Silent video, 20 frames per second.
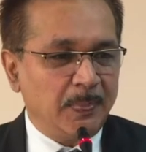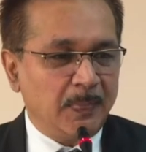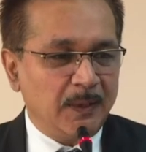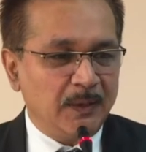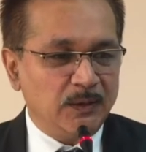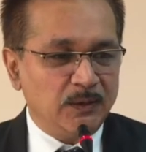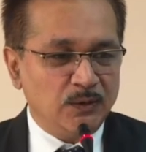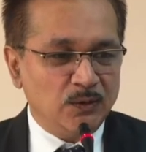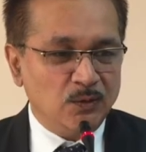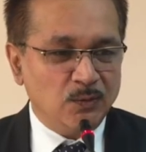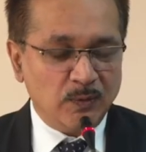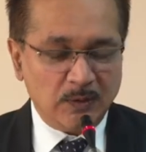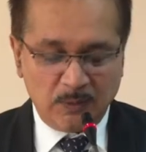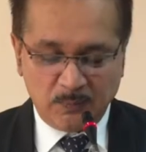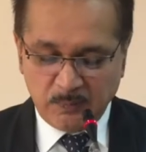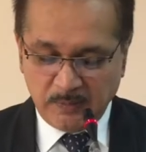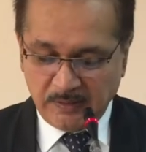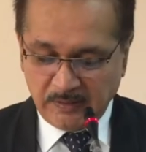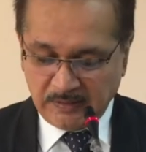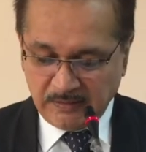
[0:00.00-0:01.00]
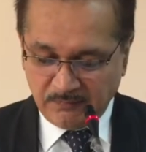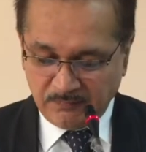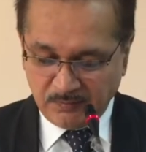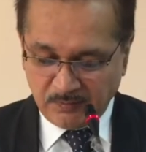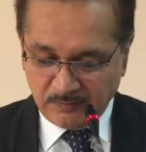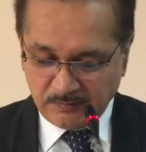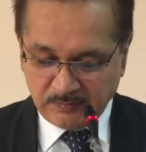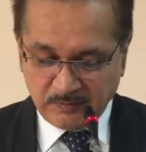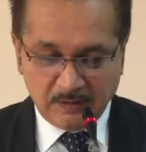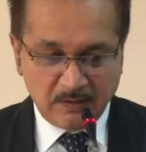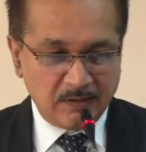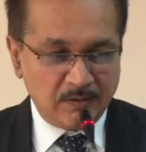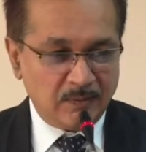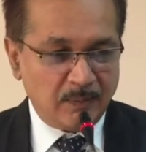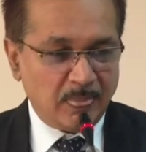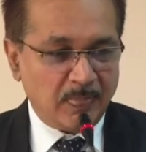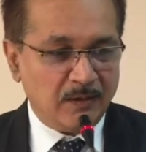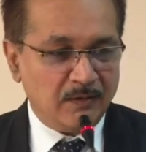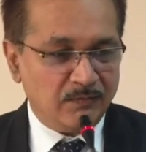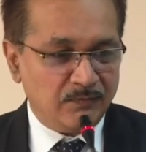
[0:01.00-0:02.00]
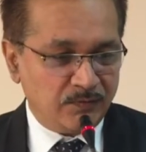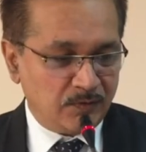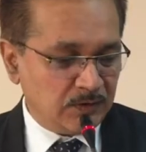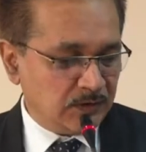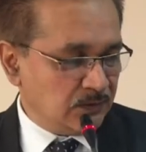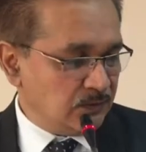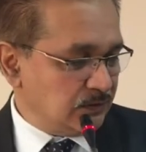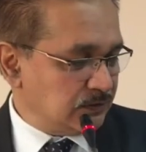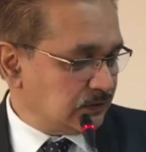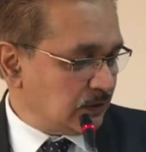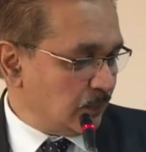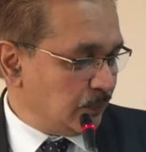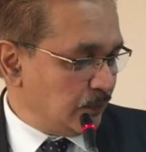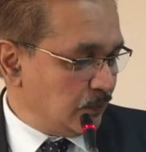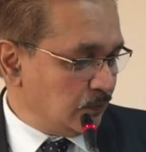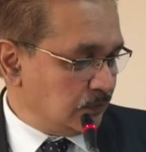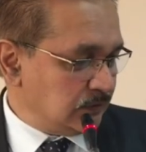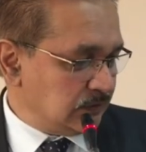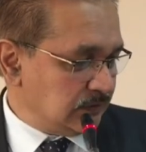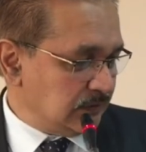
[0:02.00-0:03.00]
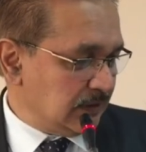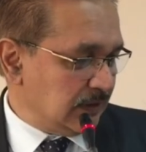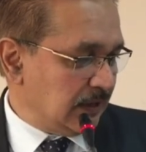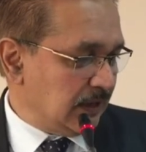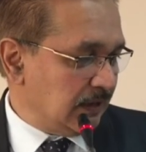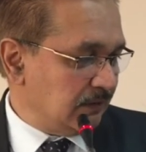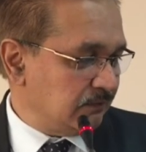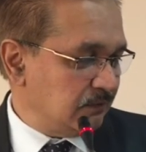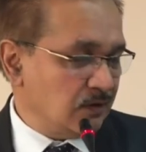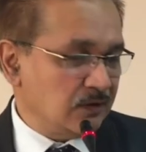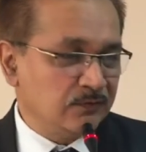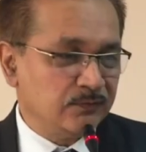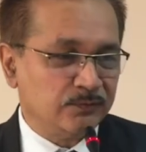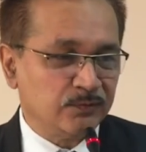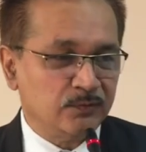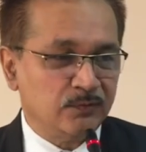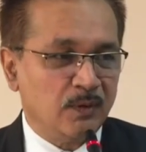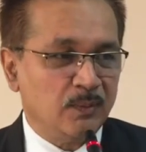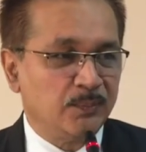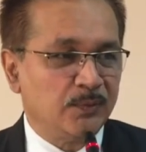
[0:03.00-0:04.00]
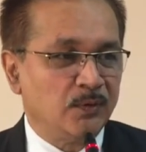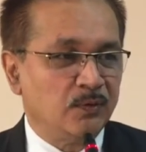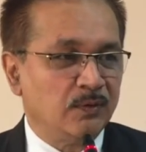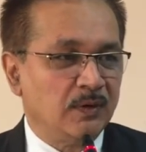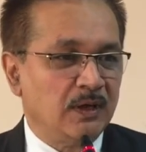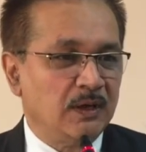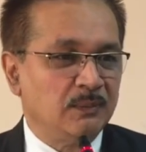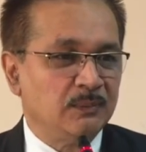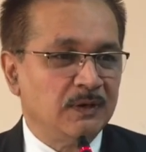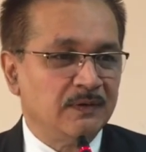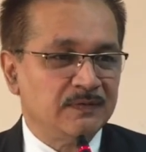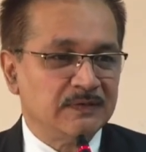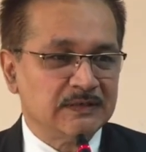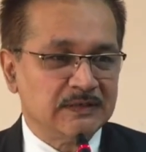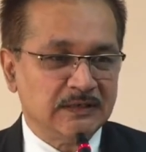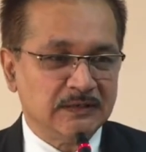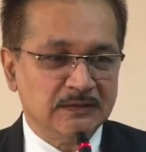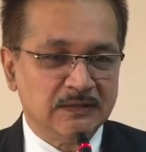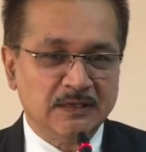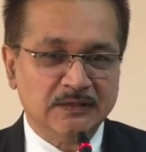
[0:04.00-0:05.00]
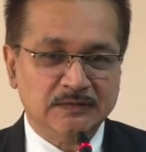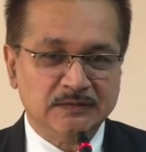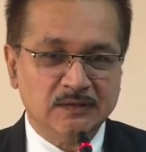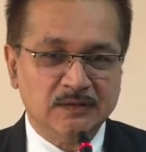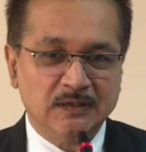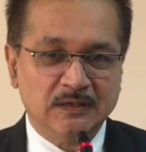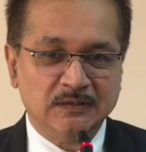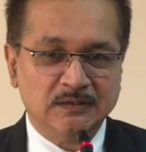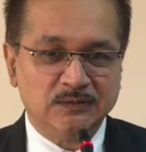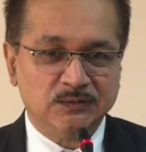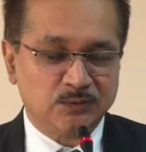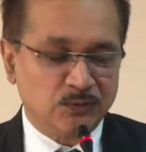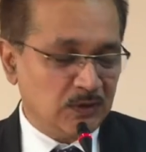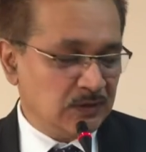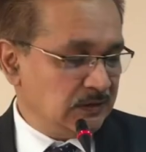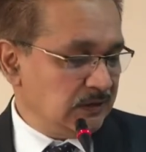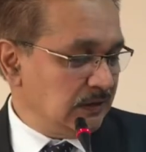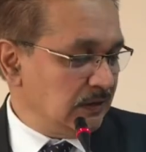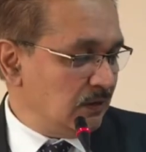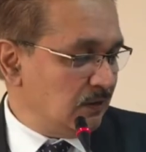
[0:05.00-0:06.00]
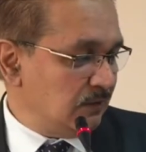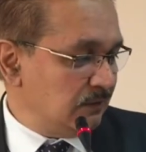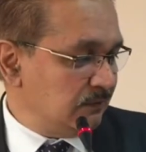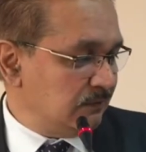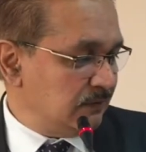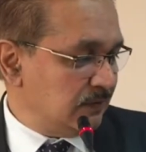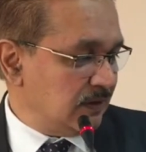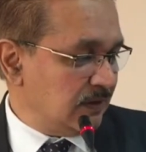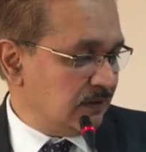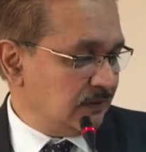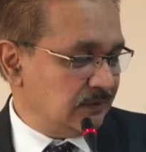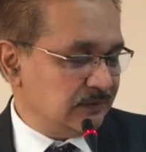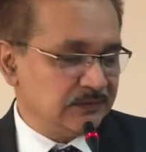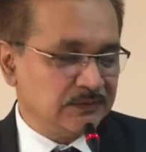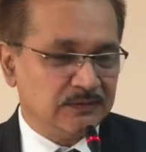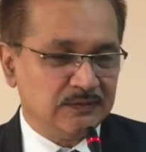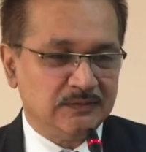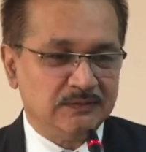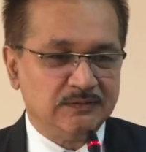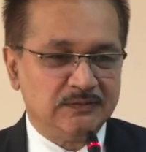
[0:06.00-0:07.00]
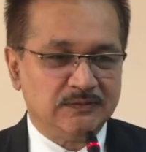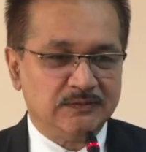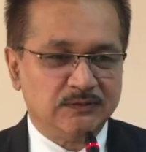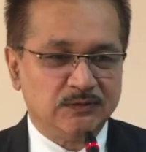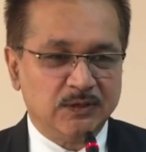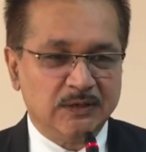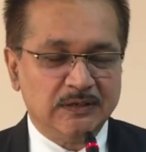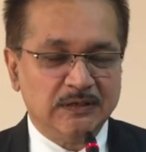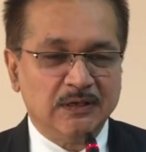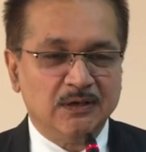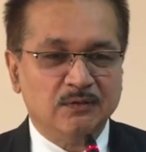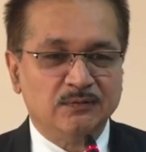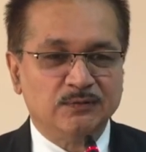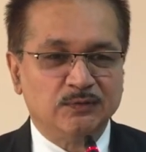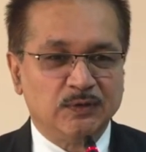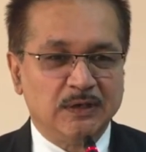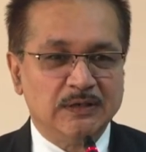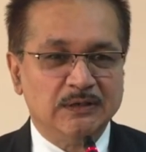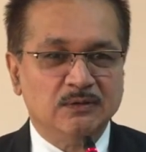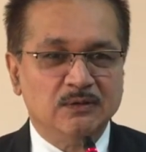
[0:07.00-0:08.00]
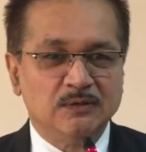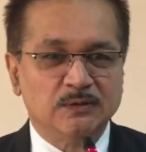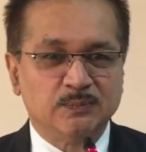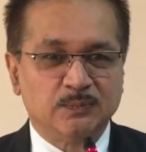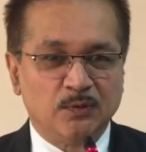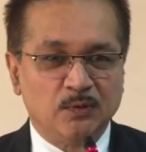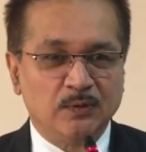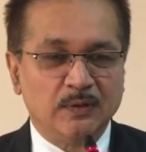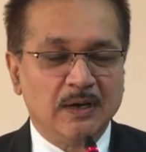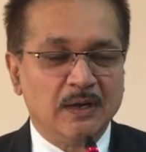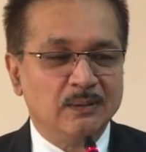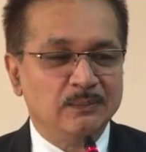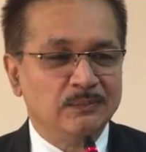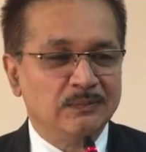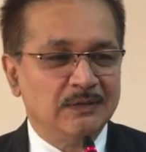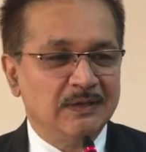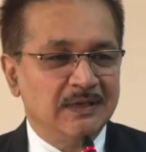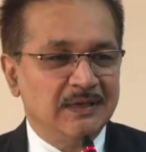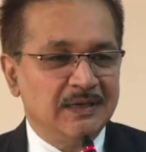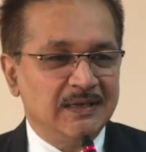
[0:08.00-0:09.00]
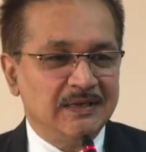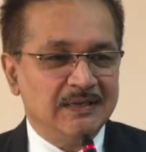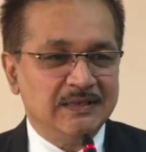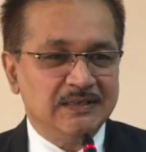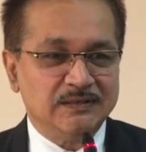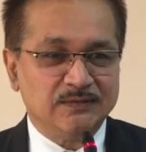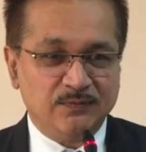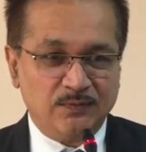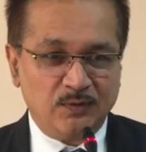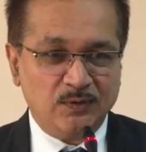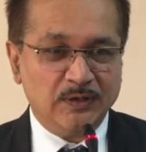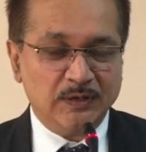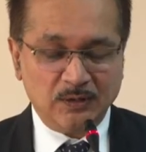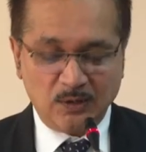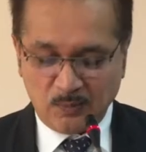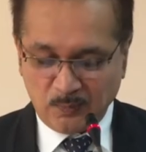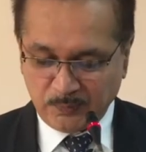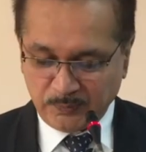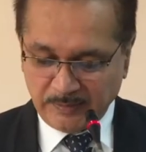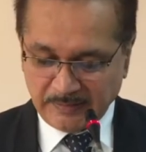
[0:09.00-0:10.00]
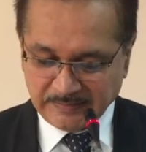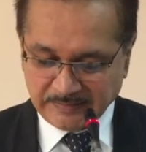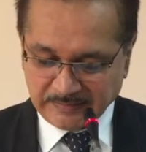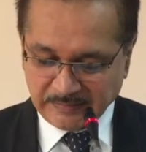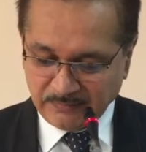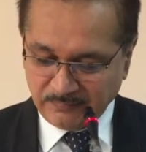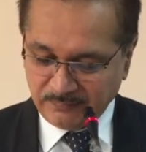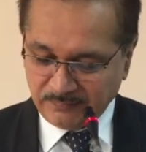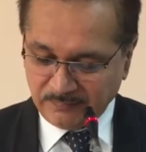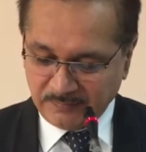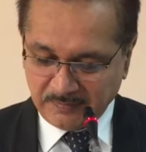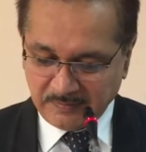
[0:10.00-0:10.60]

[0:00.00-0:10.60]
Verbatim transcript: You will be given uh, a very good support. I've gone through the program. I've seen that the training of uh, training of trainers program is very comprehensive.